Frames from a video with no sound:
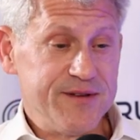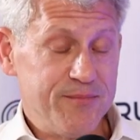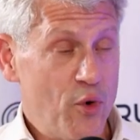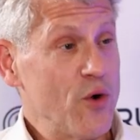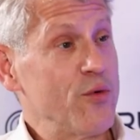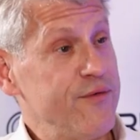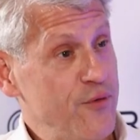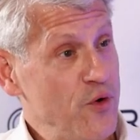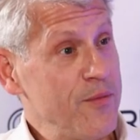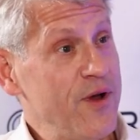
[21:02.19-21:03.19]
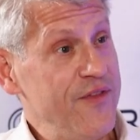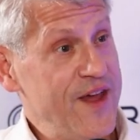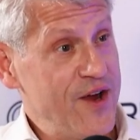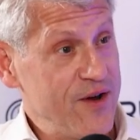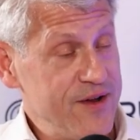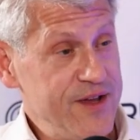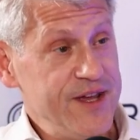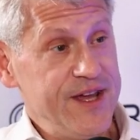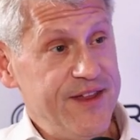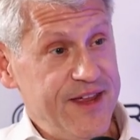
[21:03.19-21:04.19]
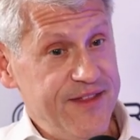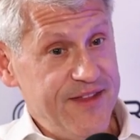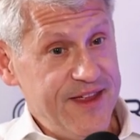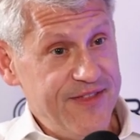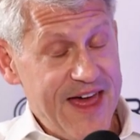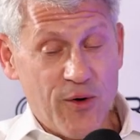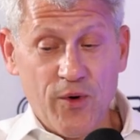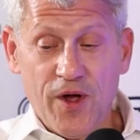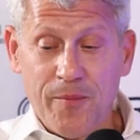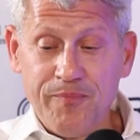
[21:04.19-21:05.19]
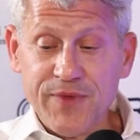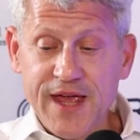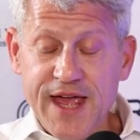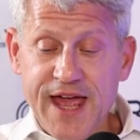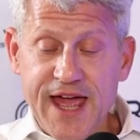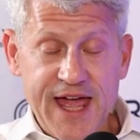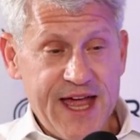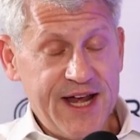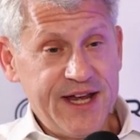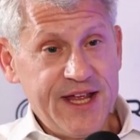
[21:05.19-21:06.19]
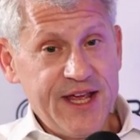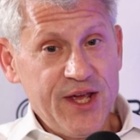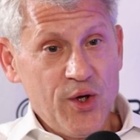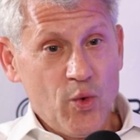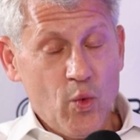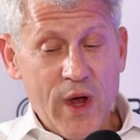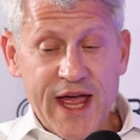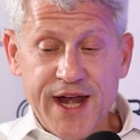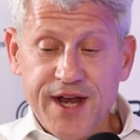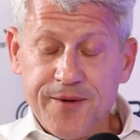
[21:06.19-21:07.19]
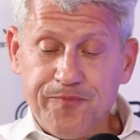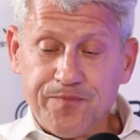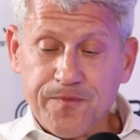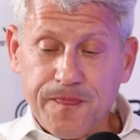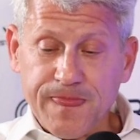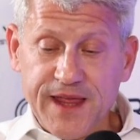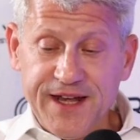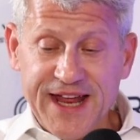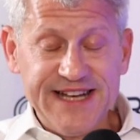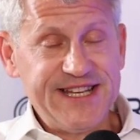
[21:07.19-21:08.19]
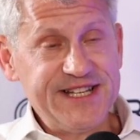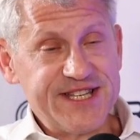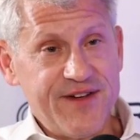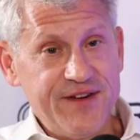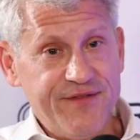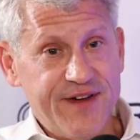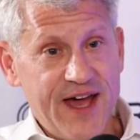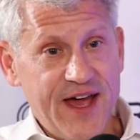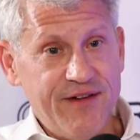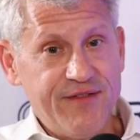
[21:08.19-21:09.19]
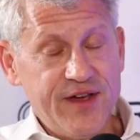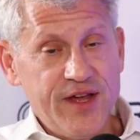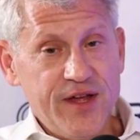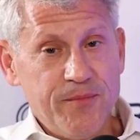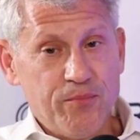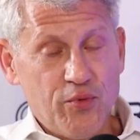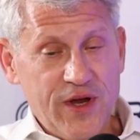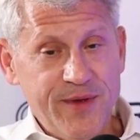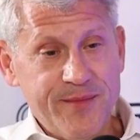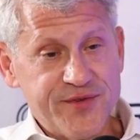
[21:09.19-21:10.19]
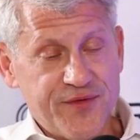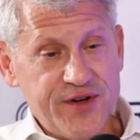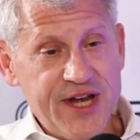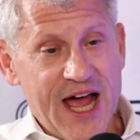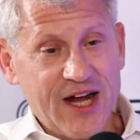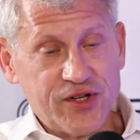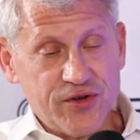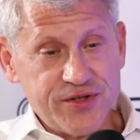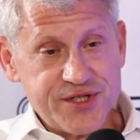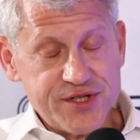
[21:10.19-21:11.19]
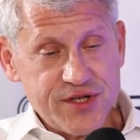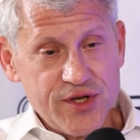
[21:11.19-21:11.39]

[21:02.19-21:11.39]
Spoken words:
more reform on there in that realm. And when in 1975, premiums for doctors